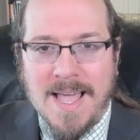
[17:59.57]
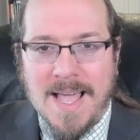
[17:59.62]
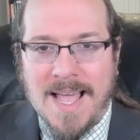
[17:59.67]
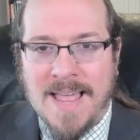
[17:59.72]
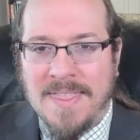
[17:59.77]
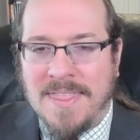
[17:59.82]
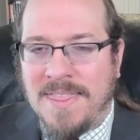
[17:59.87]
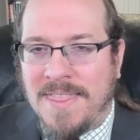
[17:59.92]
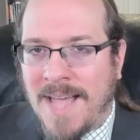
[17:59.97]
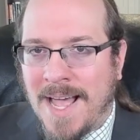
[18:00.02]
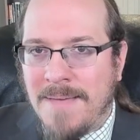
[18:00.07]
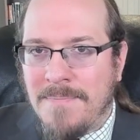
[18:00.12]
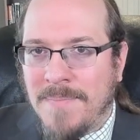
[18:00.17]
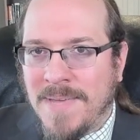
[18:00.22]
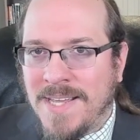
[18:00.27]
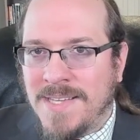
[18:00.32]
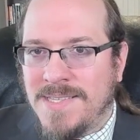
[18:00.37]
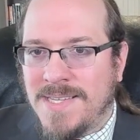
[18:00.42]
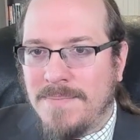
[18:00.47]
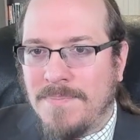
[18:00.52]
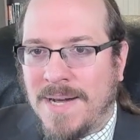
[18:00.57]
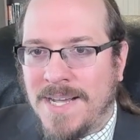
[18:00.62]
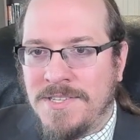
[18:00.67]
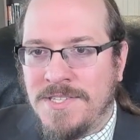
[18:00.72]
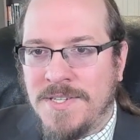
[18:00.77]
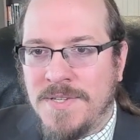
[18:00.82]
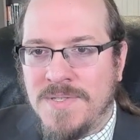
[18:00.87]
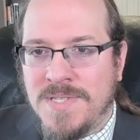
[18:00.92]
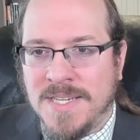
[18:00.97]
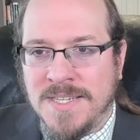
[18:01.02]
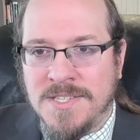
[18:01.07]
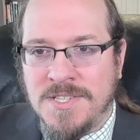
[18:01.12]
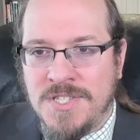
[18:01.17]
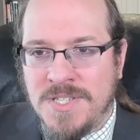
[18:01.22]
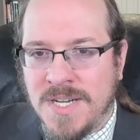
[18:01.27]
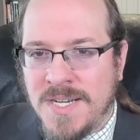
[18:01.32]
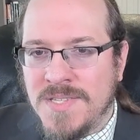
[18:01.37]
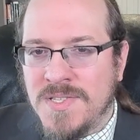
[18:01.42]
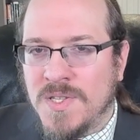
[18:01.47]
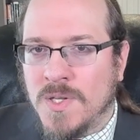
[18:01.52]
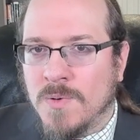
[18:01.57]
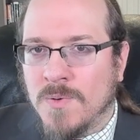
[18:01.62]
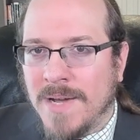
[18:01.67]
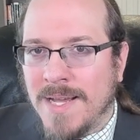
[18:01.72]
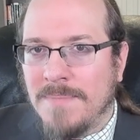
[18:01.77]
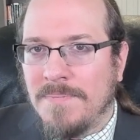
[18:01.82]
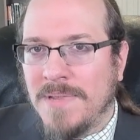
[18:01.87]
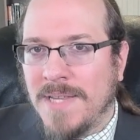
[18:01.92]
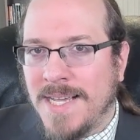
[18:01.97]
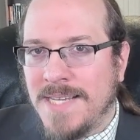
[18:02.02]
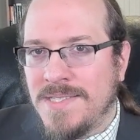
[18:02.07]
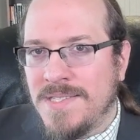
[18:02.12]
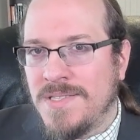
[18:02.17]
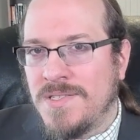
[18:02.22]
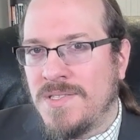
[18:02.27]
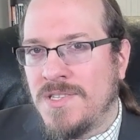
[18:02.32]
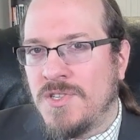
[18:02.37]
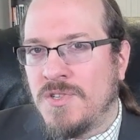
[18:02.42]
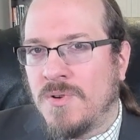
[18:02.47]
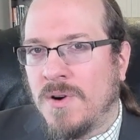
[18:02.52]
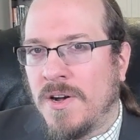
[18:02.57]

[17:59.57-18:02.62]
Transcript: And that means that by choosing just the right places to draw